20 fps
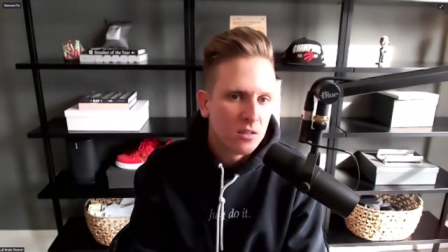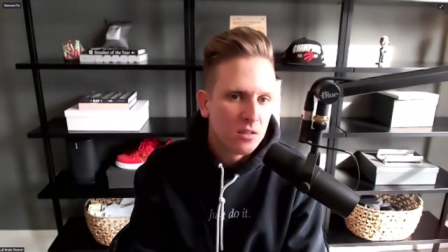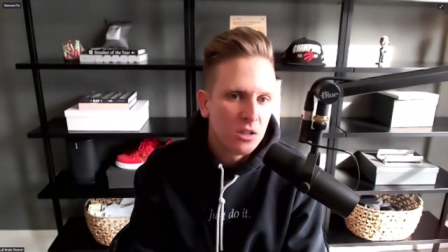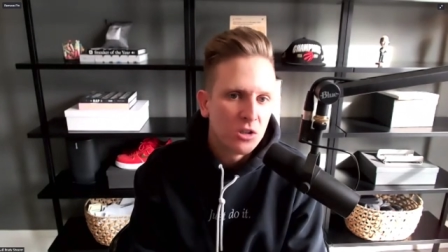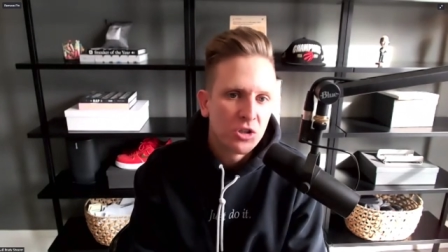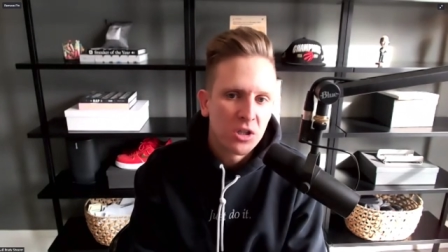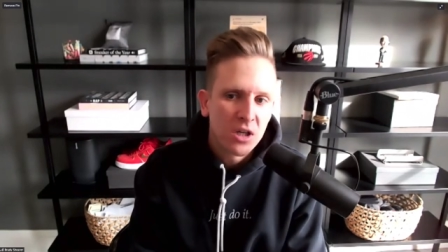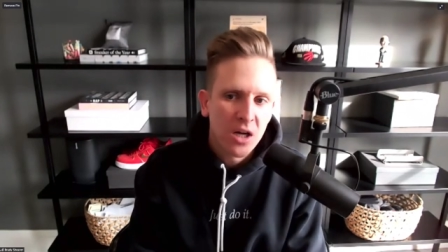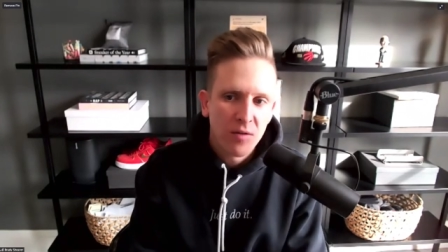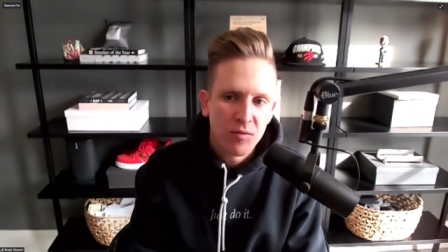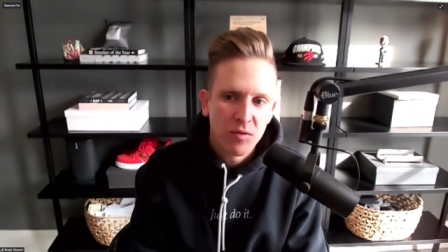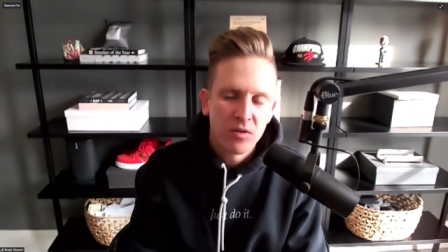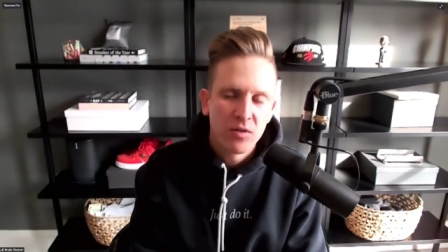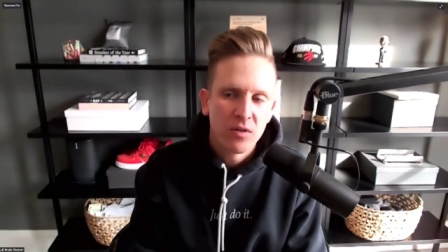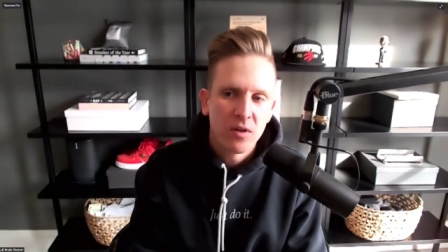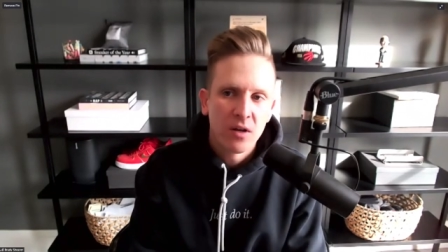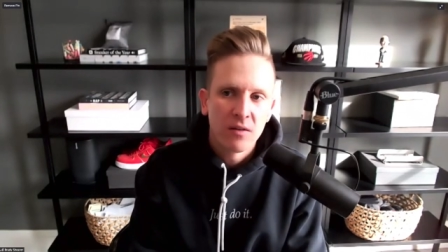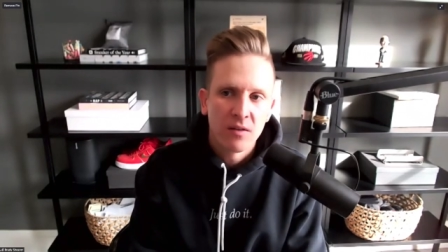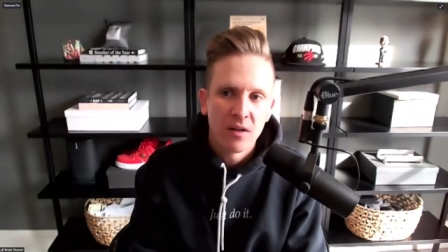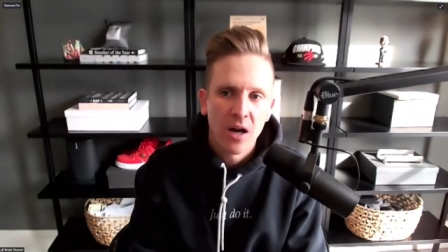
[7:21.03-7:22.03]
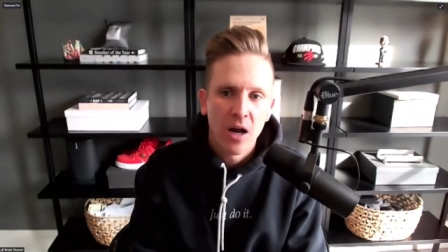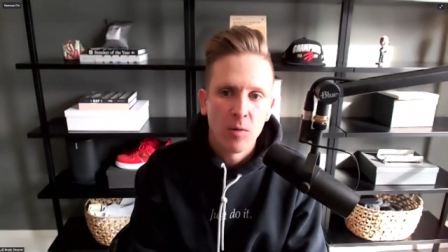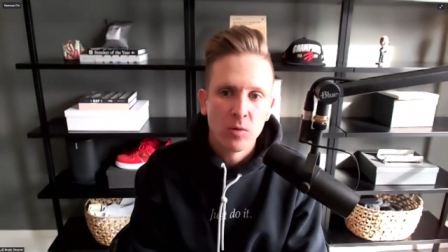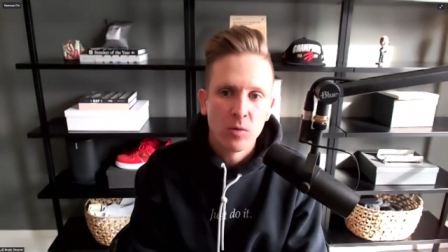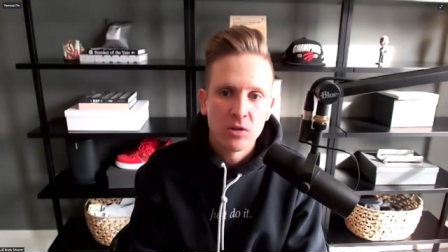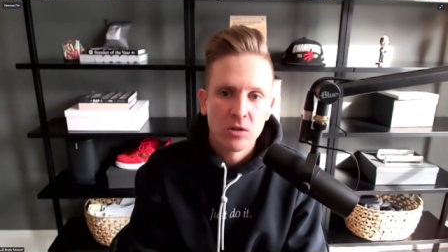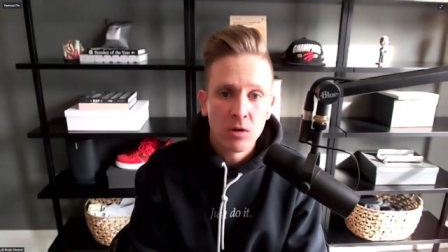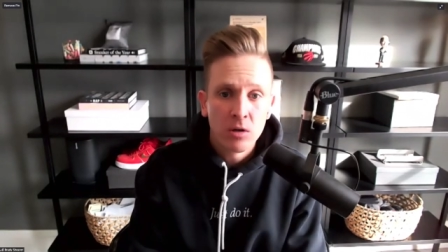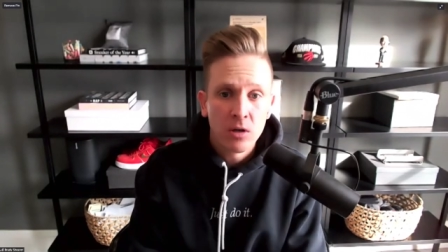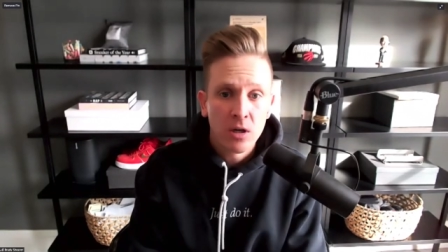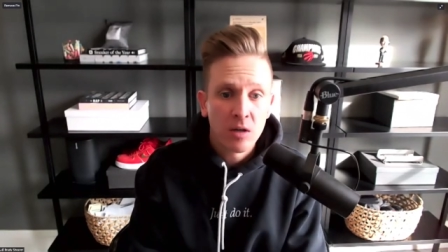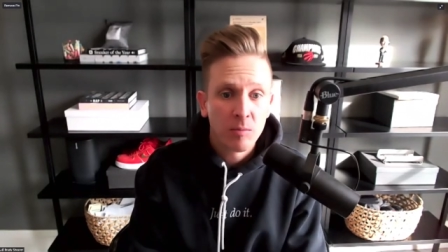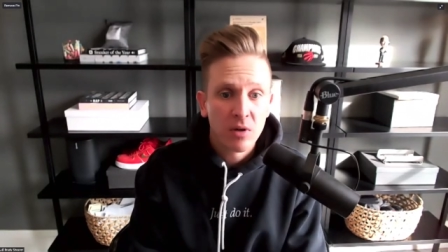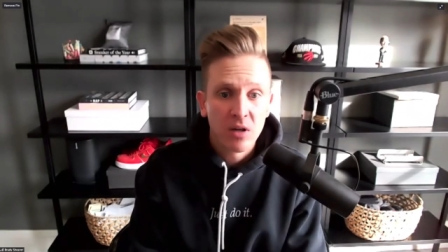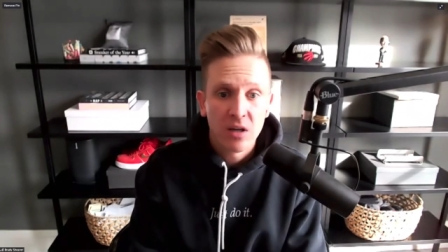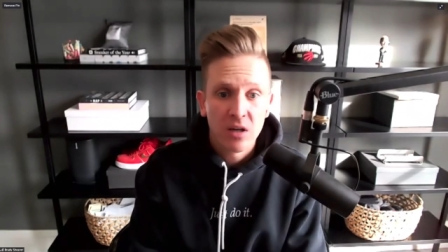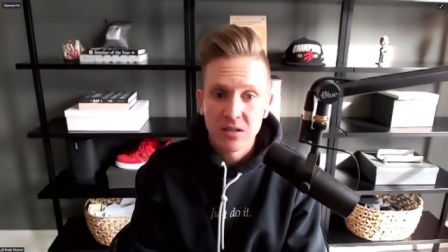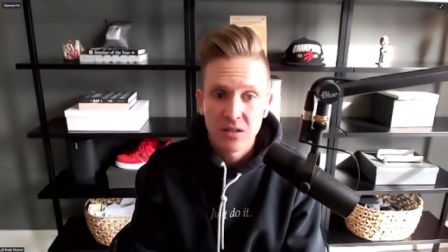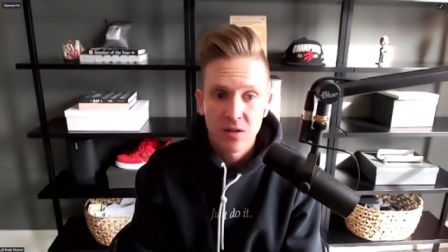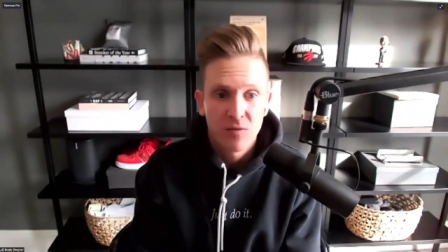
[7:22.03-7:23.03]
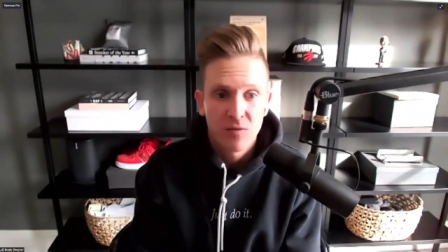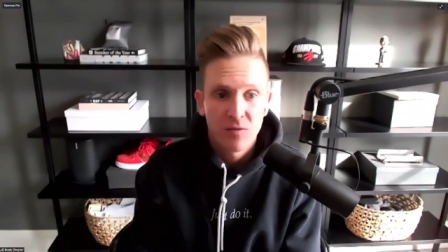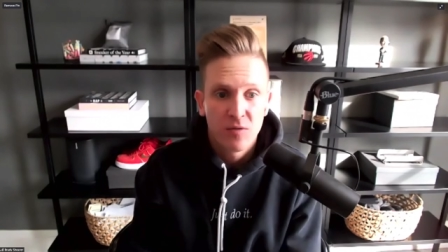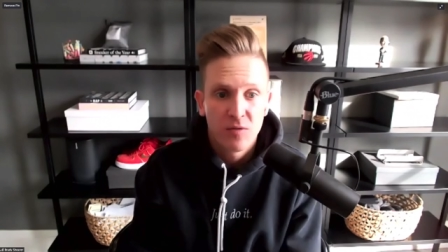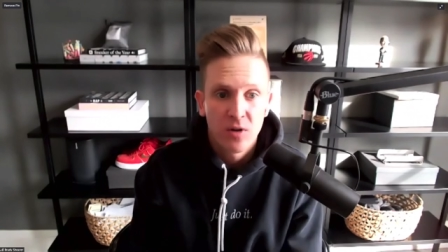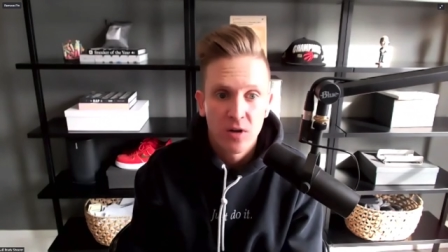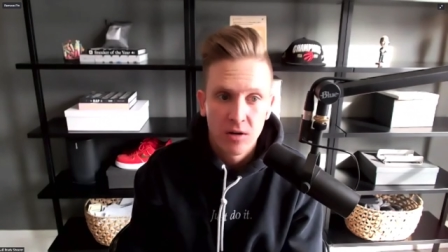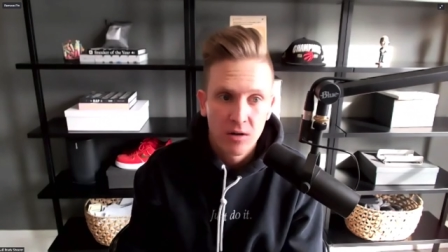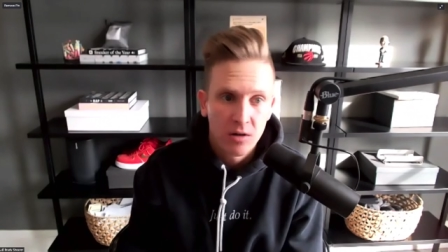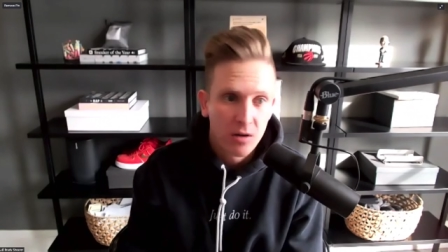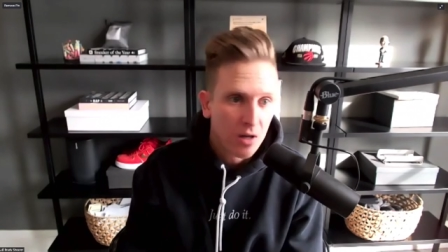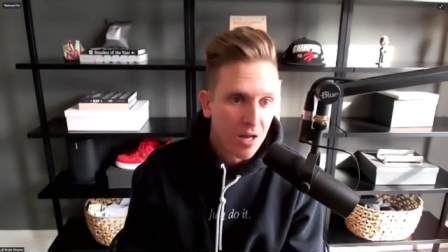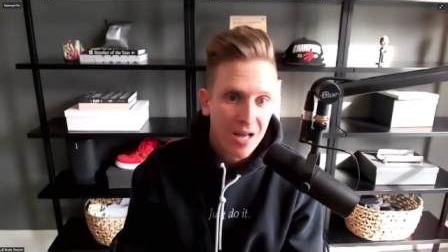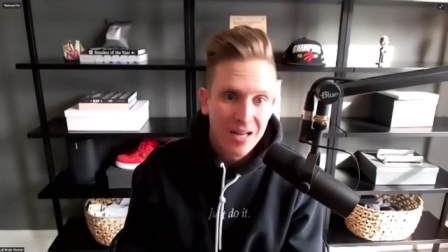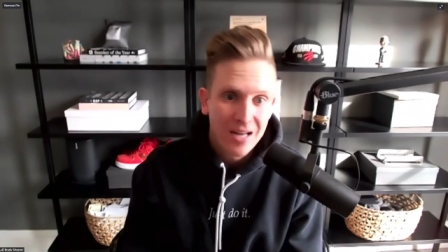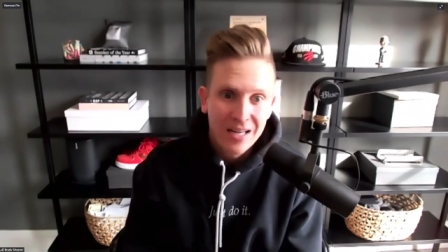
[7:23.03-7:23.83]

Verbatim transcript: teaching everything that I was learning because I figured,